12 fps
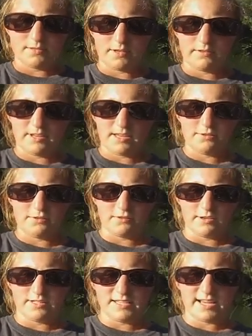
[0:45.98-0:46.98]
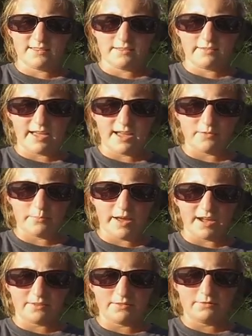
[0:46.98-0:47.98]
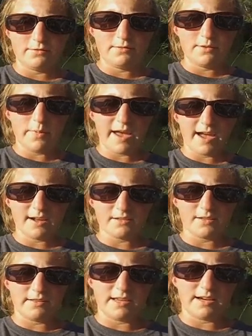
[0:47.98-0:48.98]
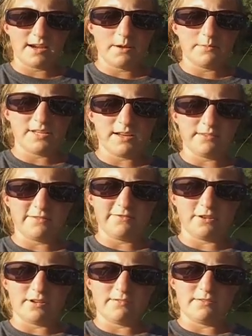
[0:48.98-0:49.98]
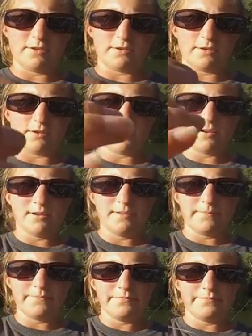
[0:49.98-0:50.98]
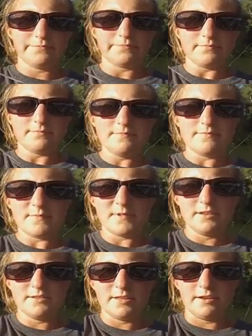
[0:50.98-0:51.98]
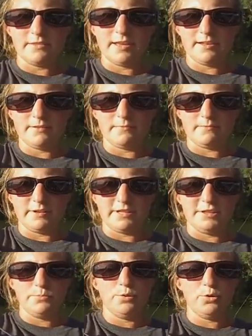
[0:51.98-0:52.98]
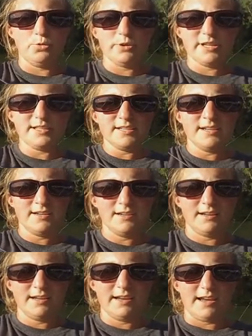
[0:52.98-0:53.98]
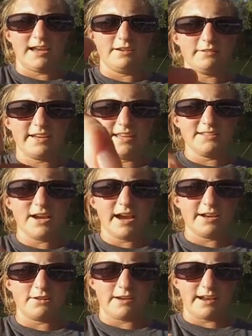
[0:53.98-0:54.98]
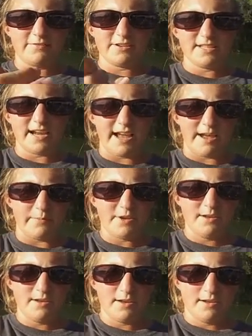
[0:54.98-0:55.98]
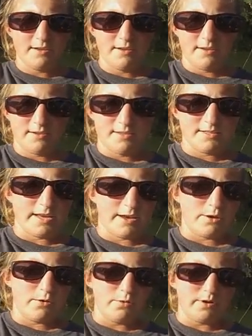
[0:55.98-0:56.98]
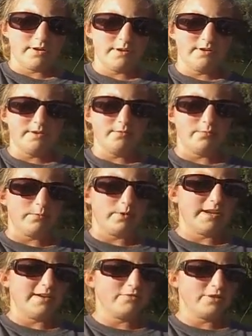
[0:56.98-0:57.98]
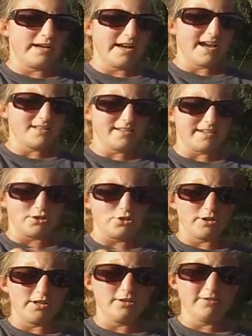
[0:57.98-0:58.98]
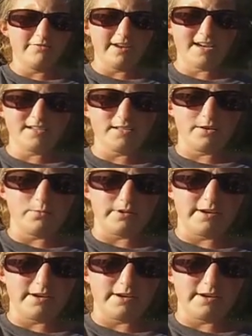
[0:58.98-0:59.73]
So then you're going to take the line back through the back so that it comes out the front of the hook. So then when you pull it, it'll get tighter every time. So whenever it has like a trigger effect, so